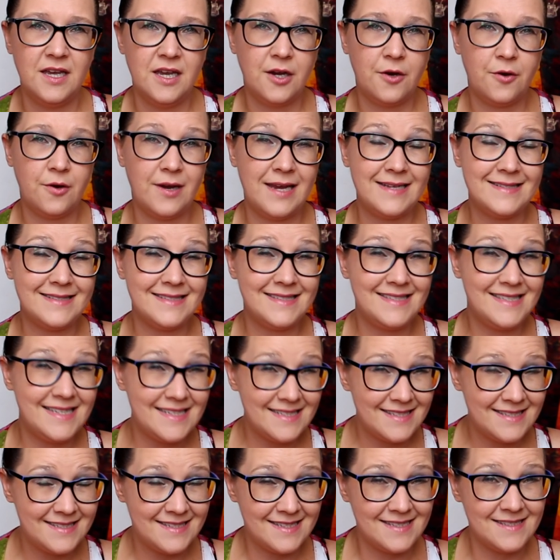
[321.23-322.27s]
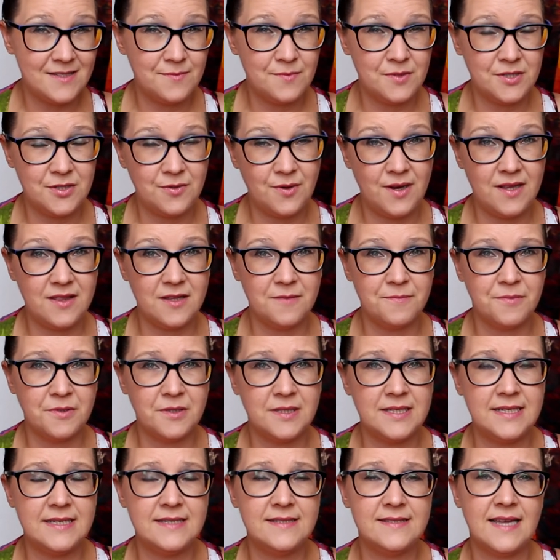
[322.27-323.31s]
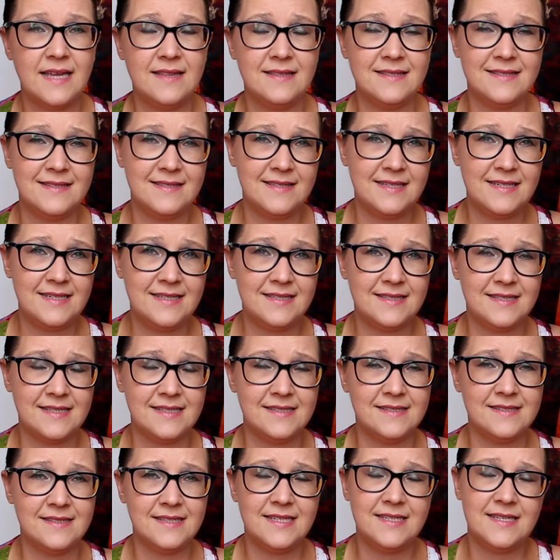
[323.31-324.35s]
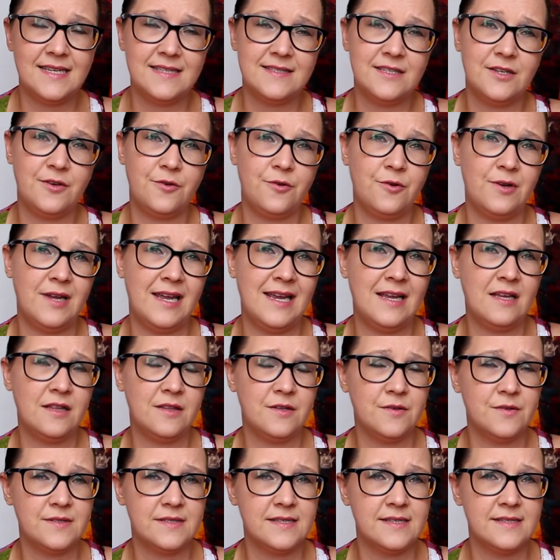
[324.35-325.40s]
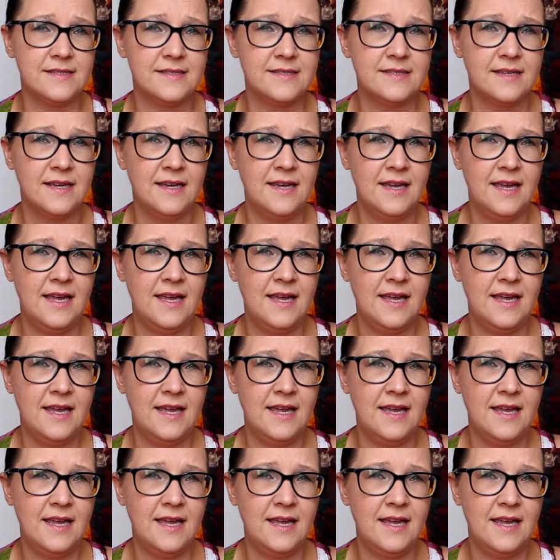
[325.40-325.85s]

creates distance between the police and the citizens. It doesn't create closeness.